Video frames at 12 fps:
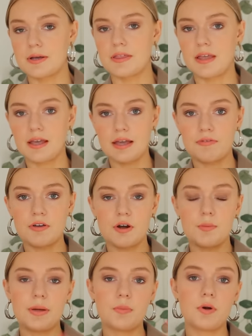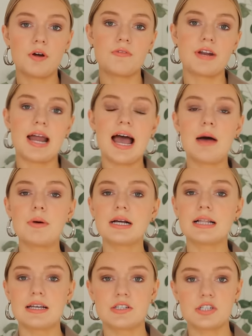So I think if you're a bit more of an
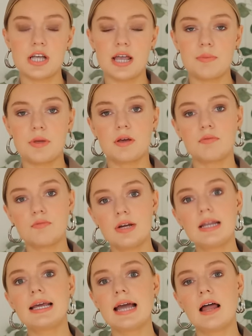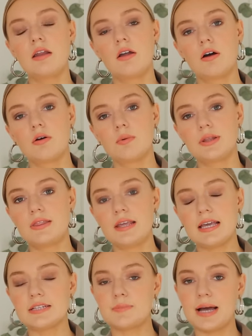hourglass shape, you can really get along with
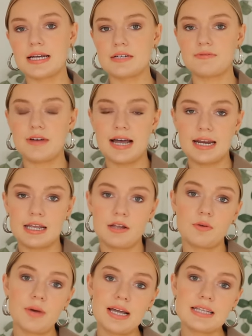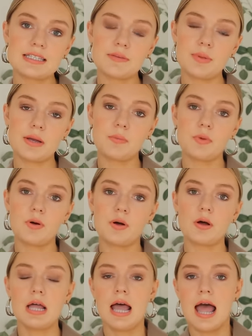these by defining your waist a bit
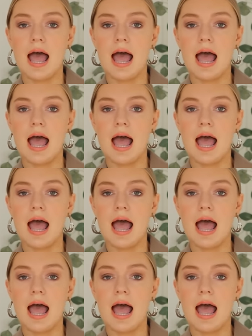more.